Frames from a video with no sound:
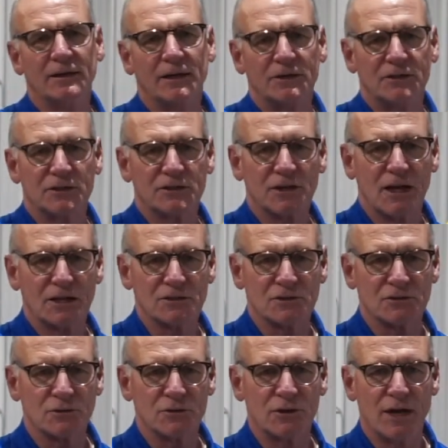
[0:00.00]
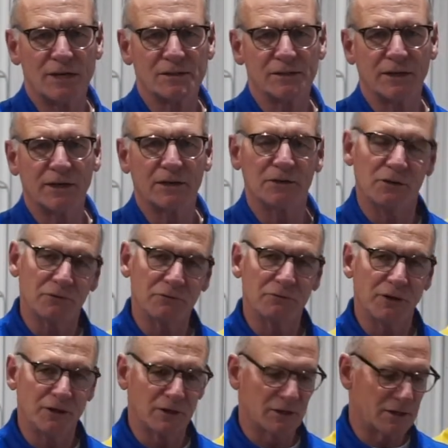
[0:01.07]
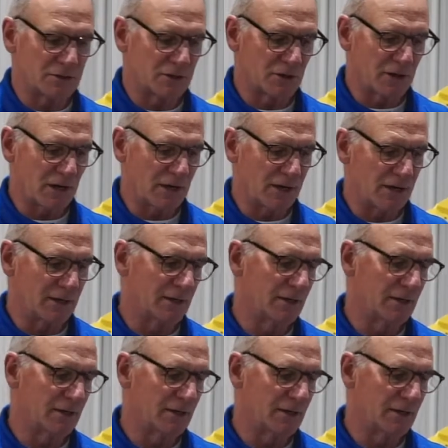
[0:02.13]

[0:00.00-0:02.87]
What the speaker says: It just cuts through nicely. You'll feel it as you're cutting.